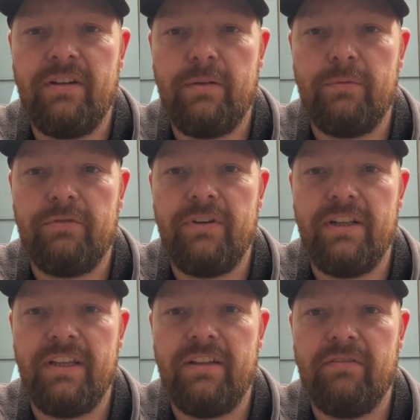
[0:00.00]
It was
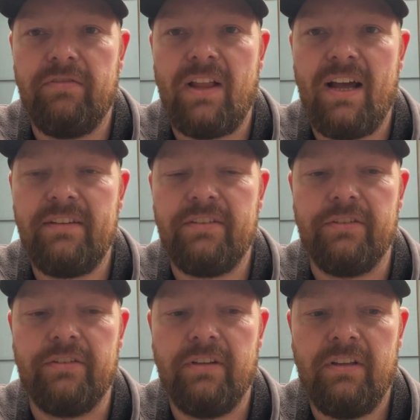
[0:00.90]
really flat
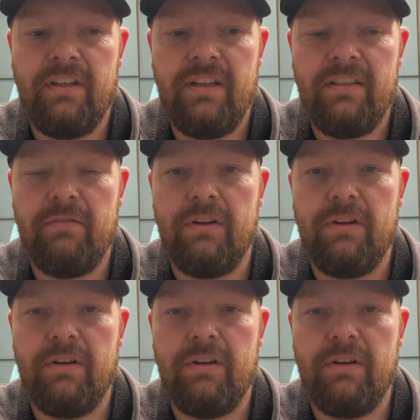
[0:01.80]
and didn't